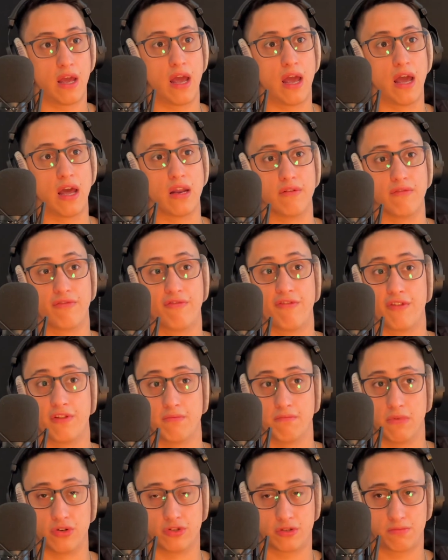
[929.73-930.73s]
and for the
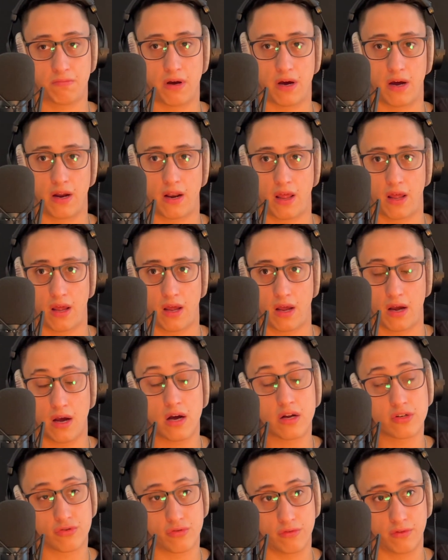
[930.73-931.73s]
most part
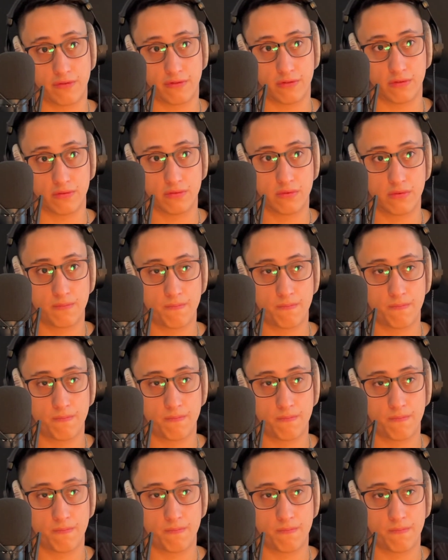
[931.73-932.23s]
are truthful.